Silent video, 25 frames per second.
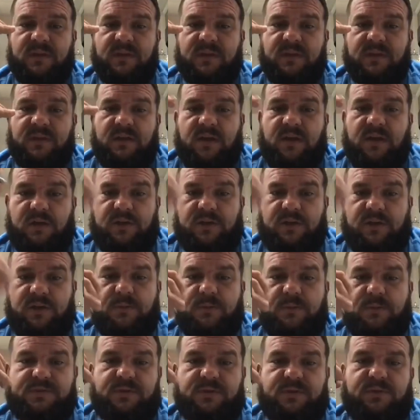Acute
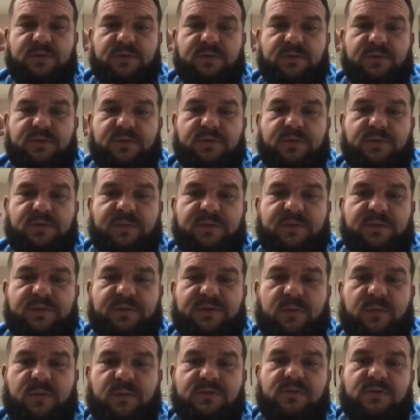subdural hematomas
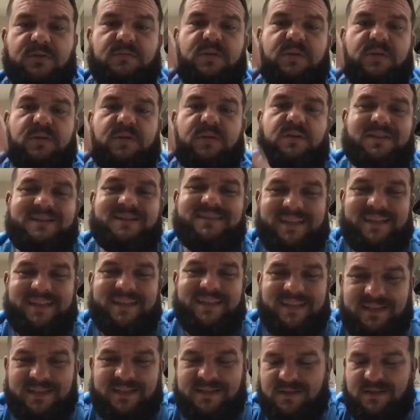are among the
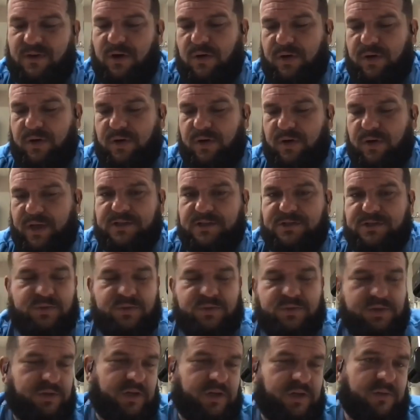deadliest of all head
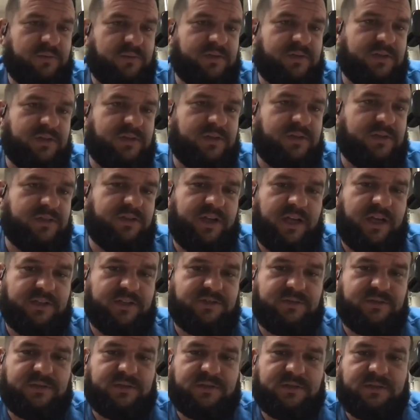injuries when you come to
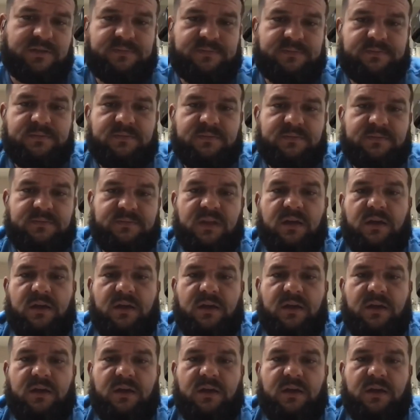geriatrics.